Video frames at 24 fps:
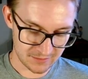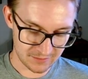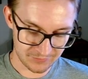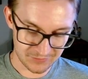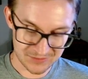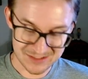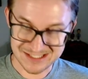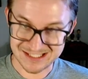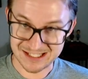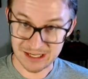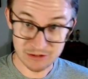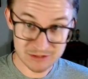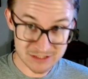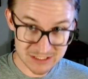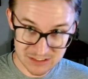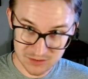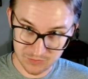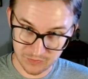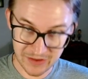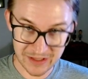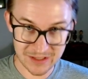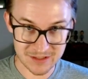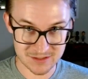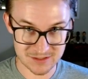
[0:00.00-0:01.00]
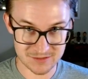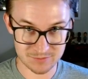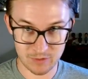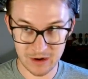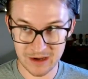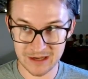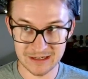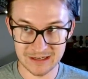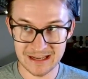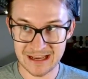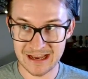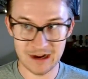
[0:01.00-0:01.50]
Celtics fans
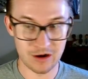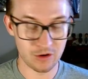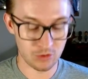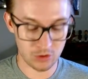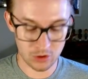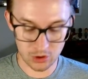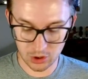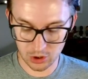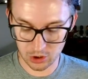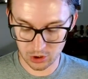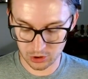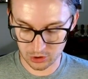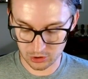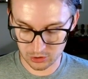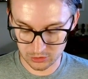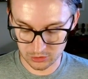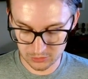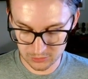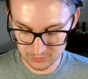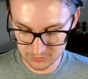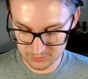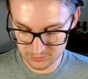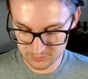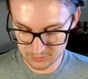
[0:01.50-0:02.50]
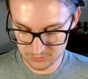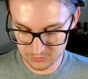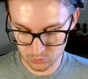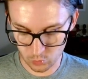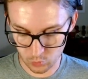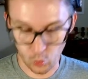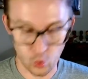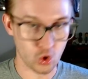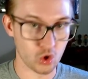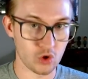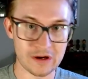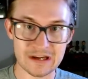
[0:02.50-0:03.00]
right now are
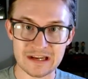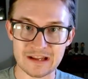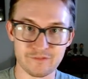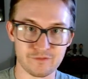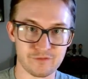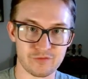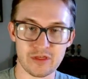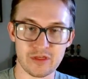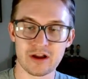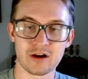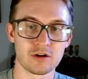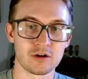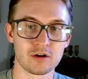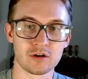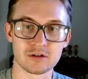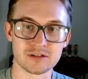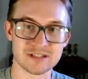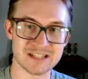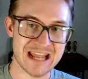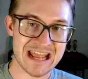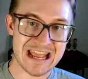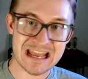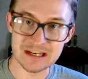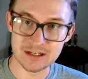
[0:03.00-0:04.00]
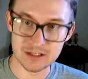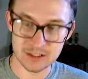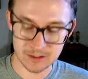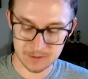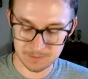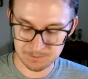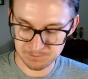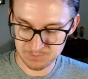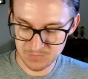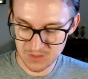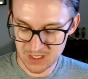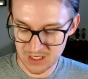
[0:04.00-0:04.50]
worried if their
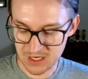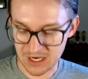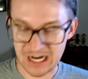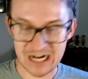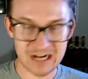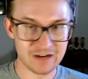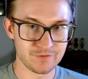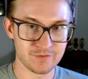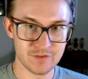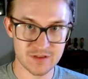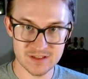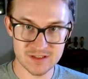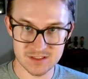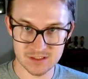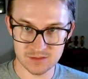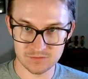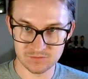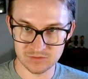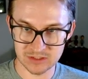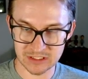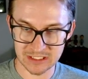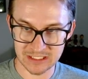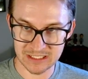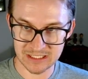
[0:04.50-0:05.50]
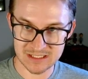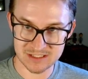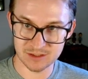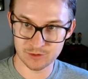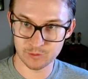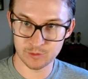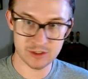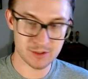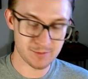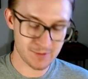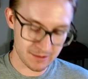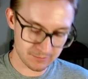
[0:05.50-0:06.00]
tandem offensively is
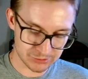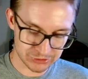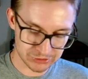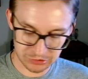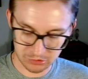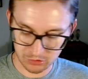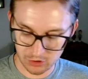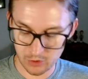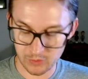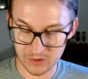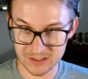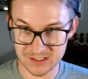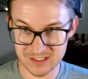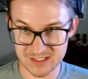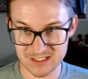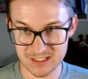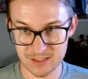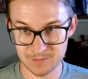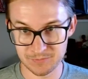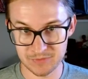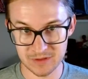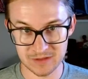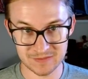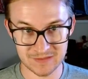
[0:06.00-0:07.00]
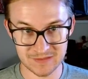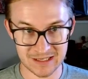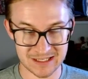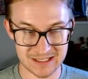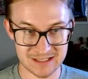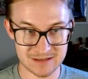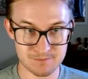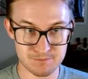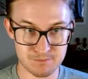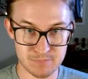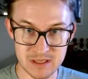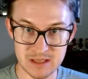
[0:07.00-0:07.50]
going to be able to grow into something that
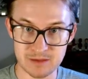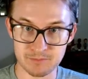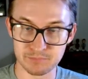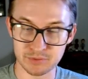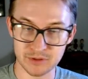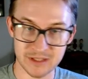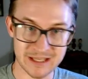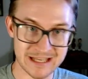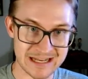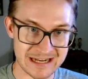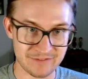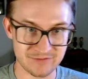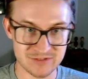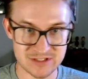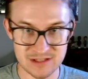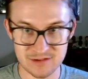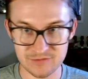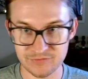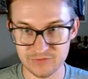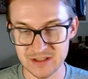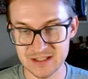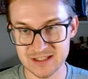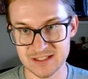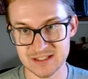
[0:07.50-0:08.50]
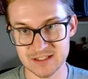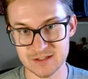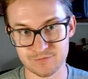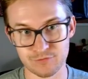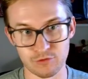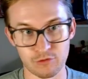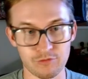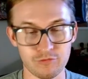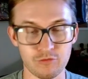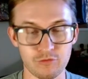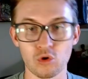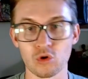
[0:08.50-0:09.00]
can beat playoff defenses for
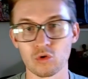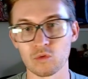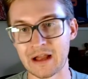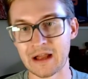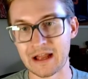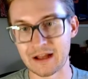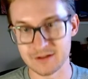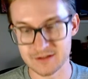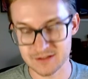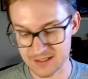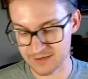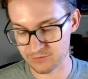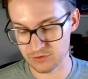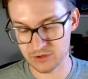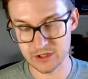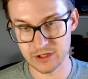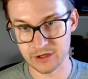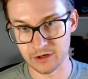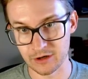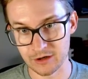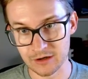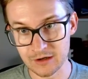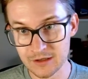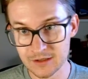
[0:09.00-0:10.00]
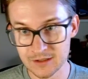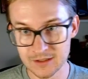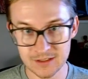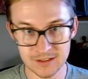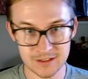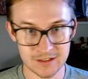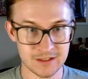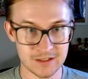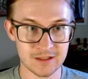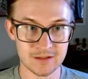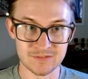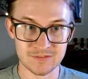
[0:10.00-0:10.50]
four rounds every year.
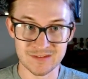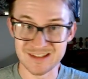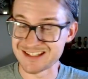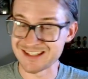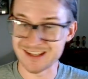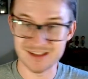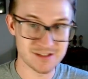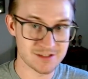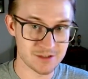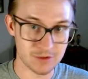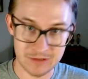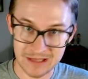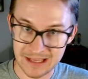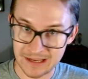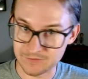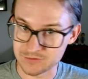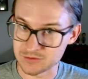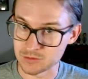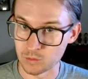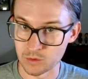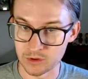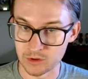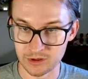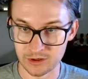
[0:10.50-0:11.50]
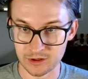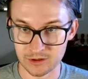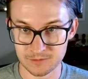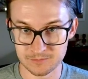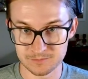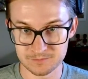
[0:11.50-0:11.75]
The Suns don't have to wonder.